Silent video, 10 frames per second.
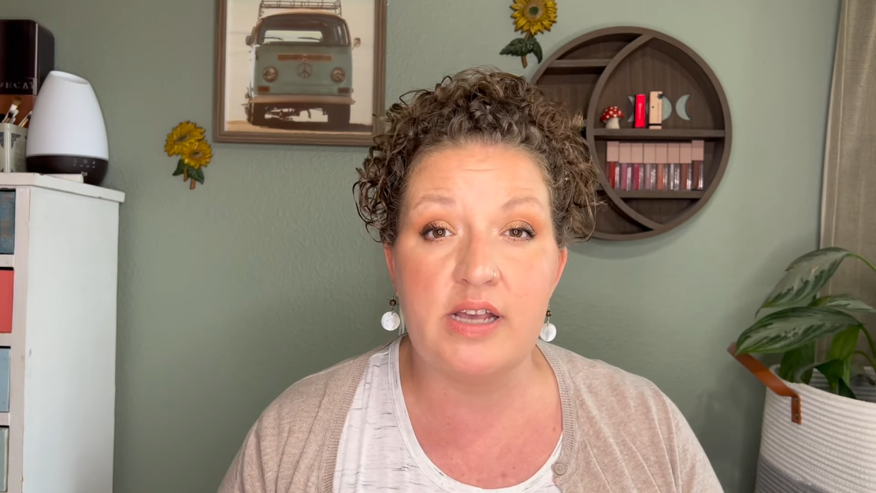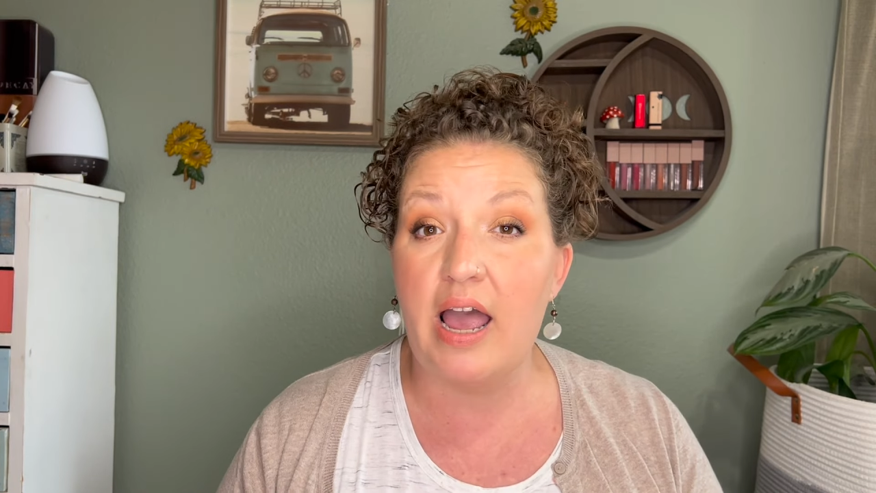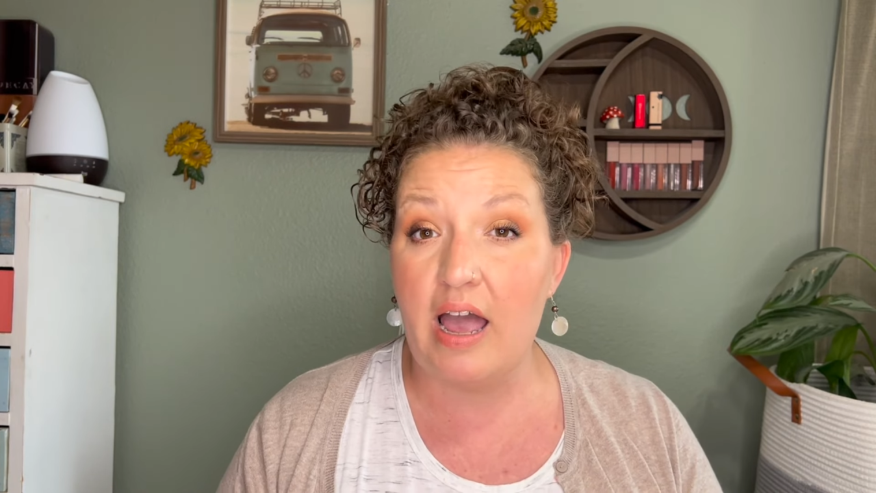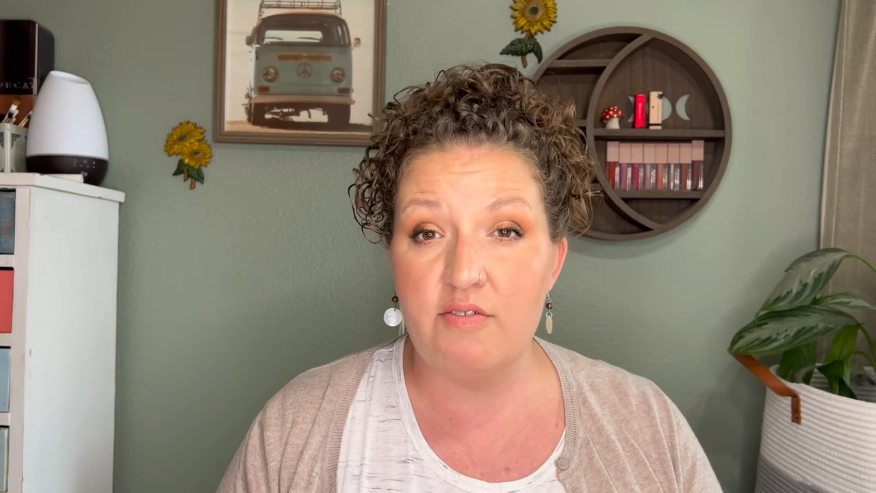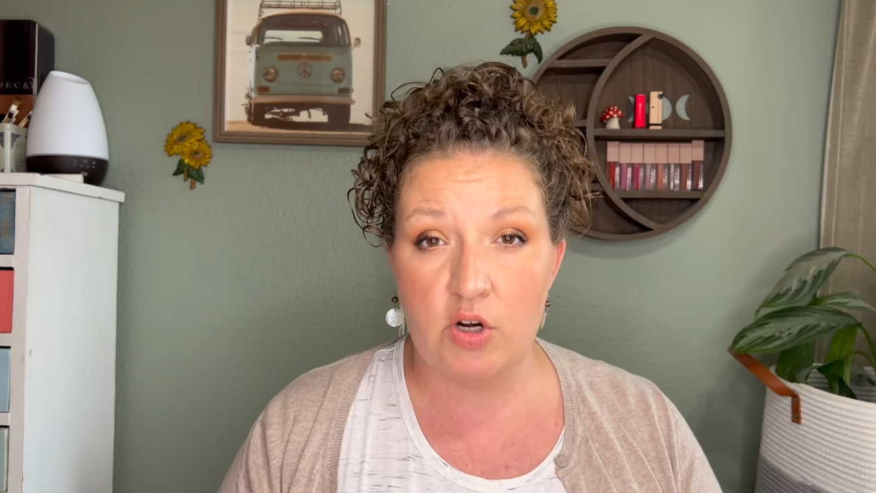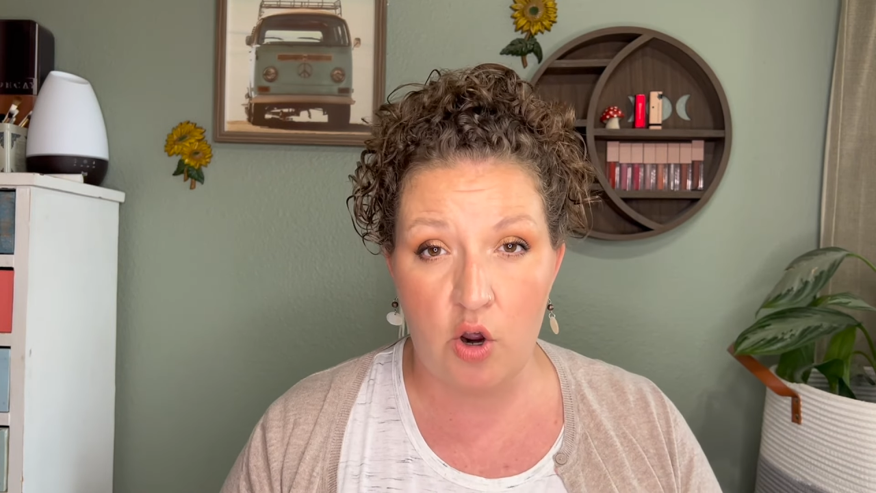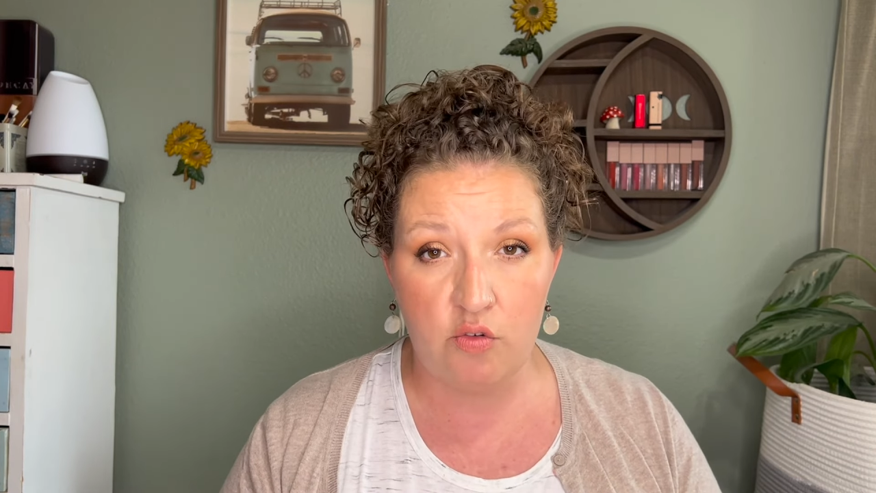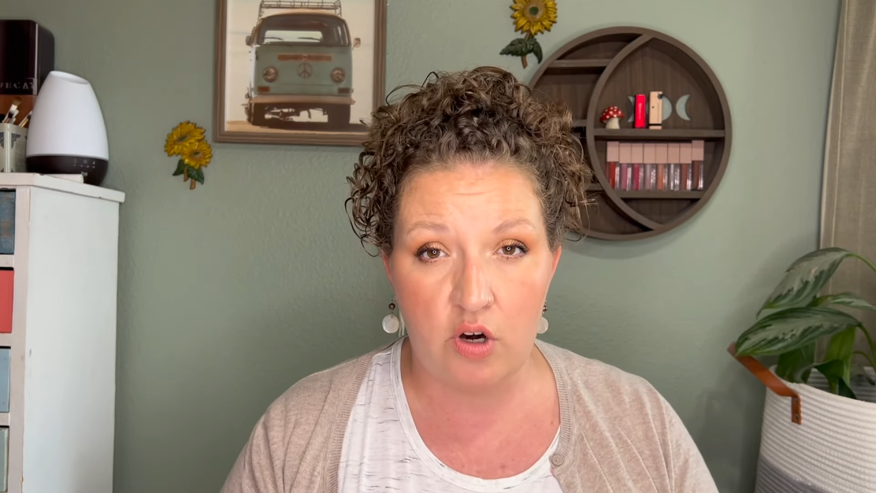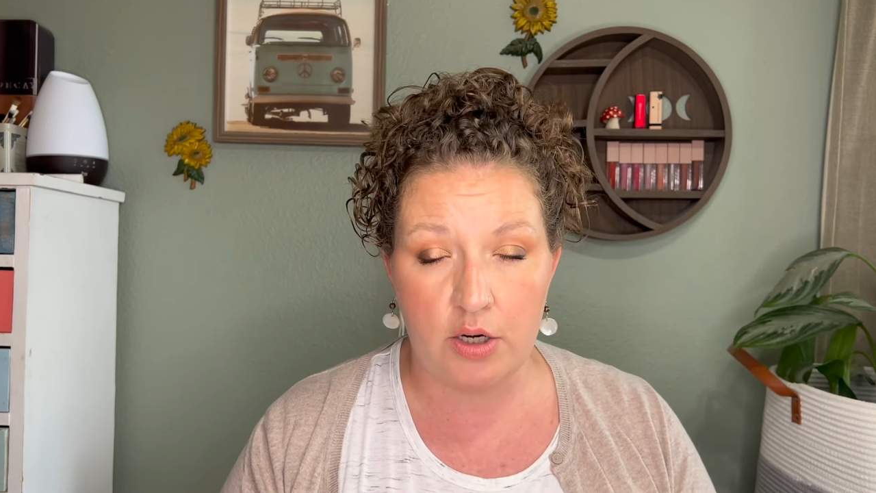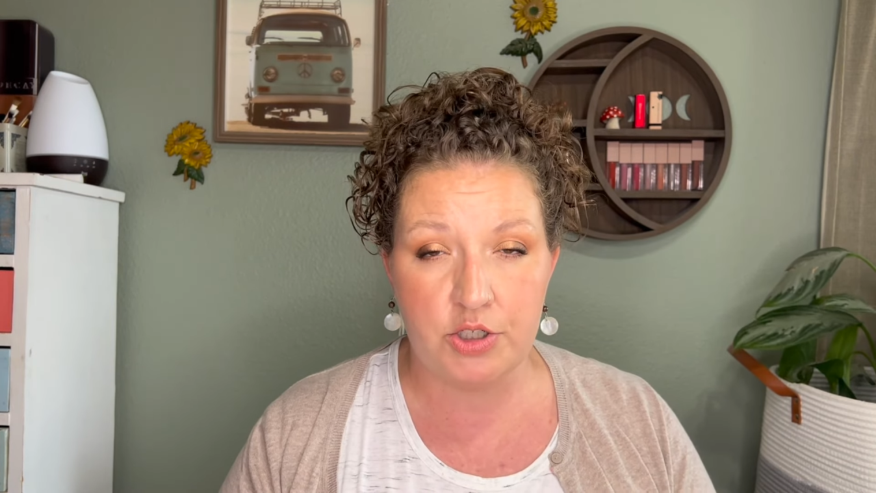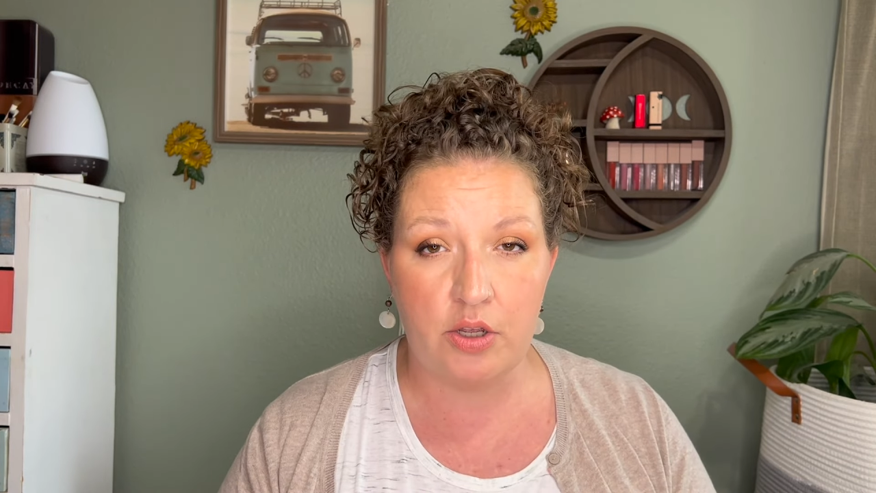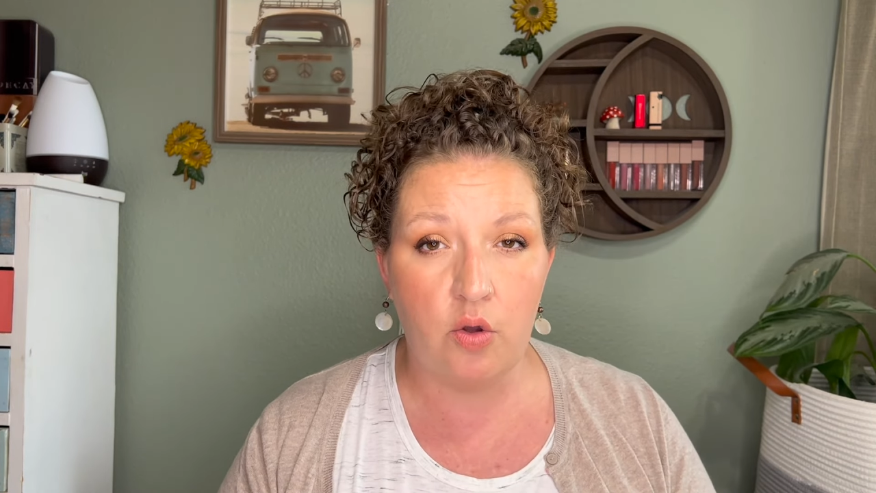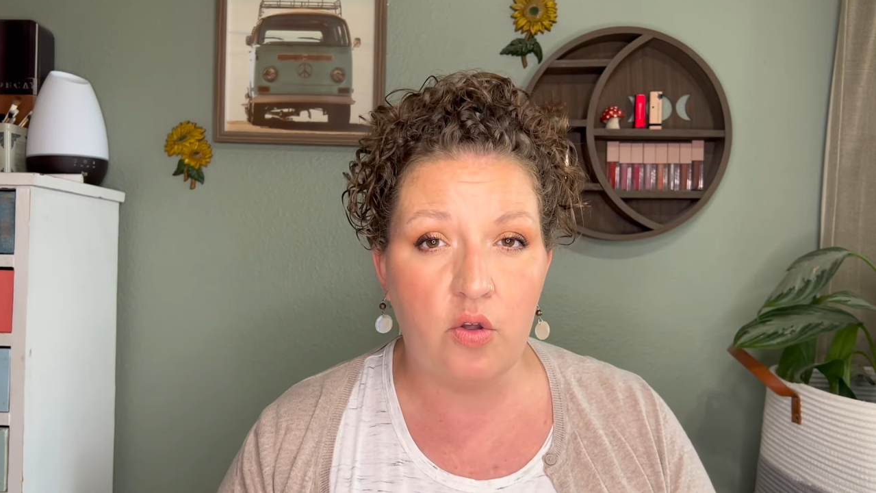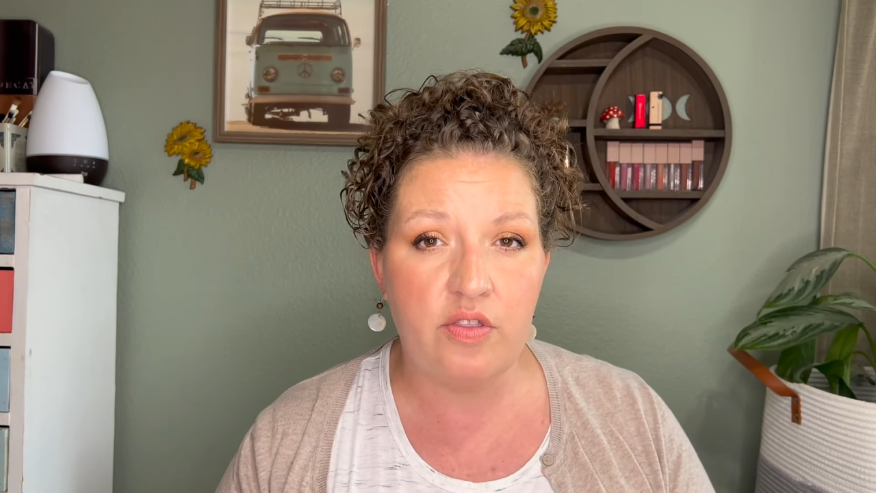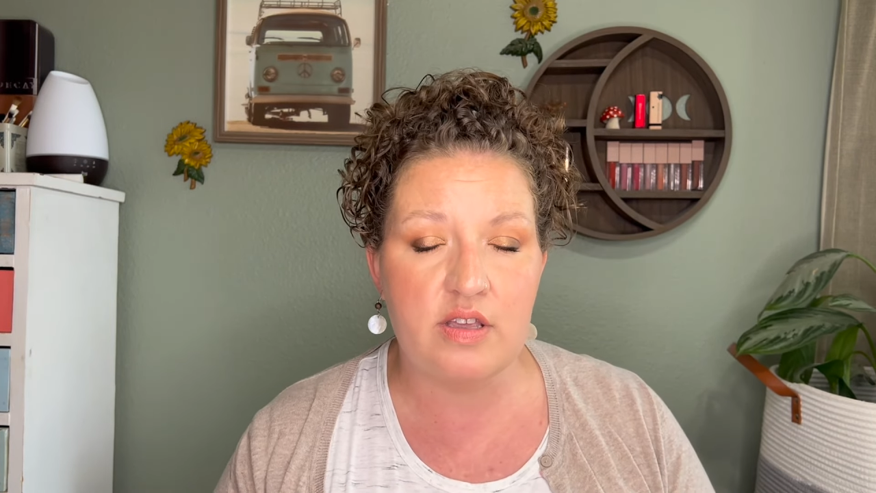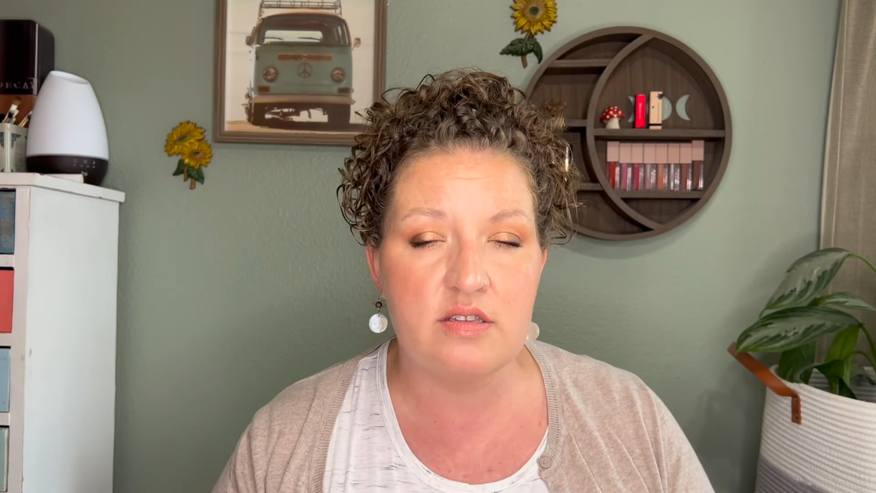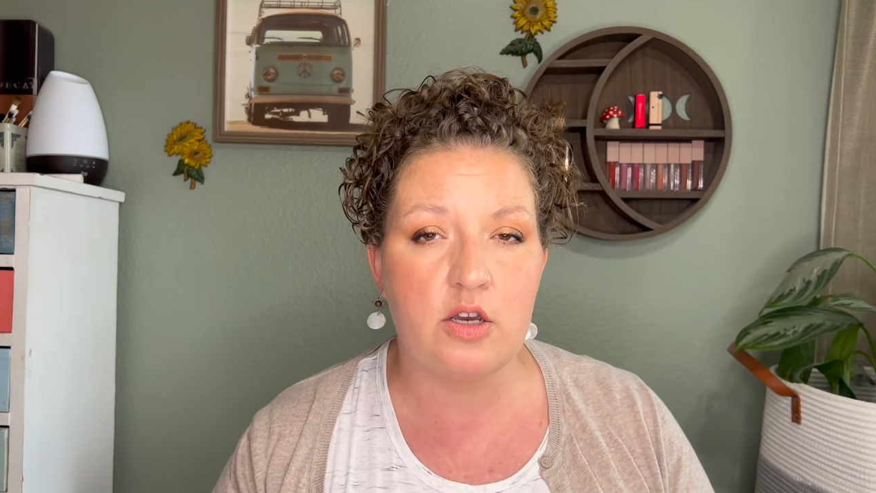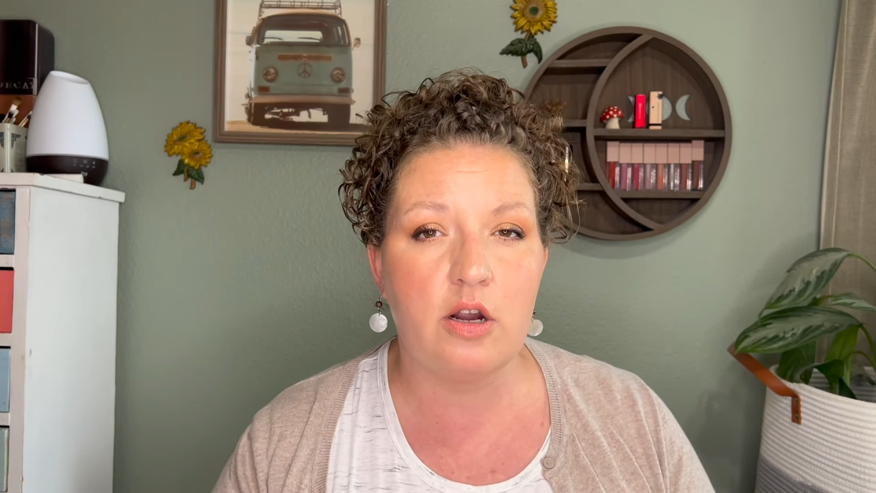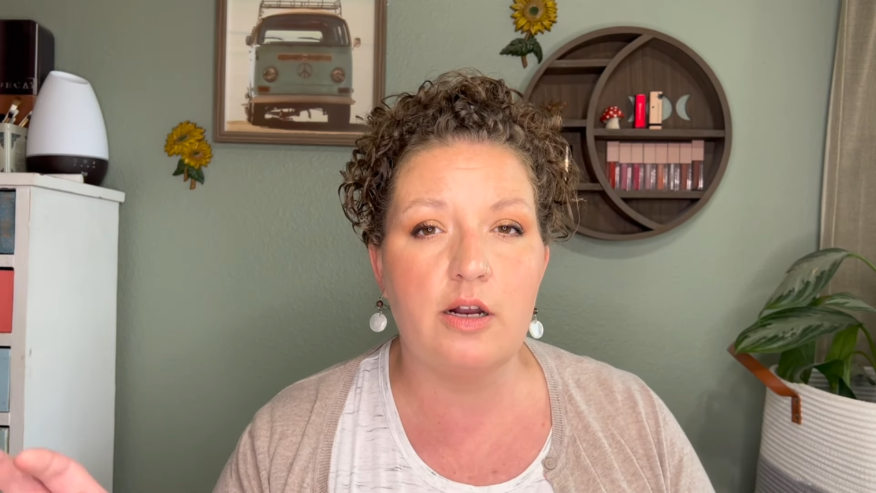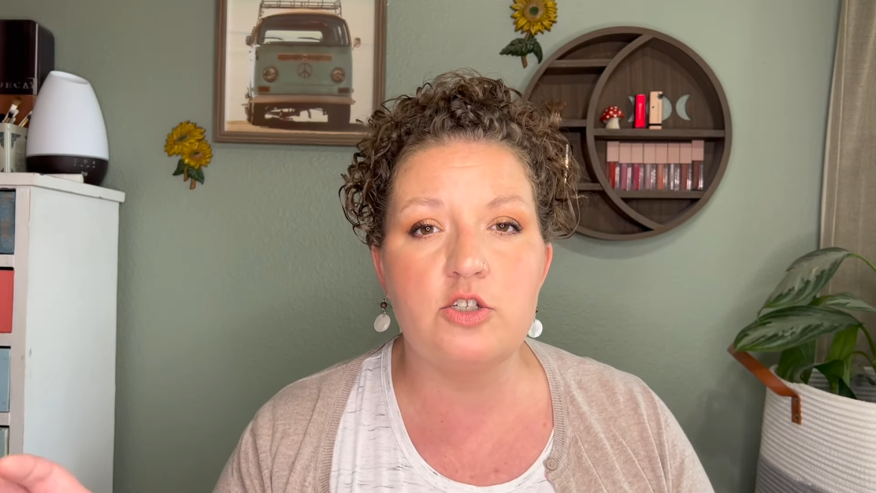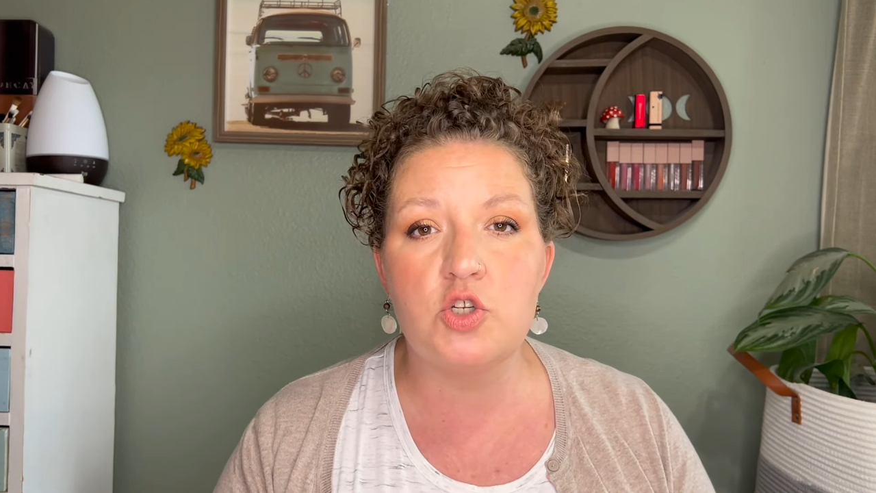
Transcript: I have an overarching goal this year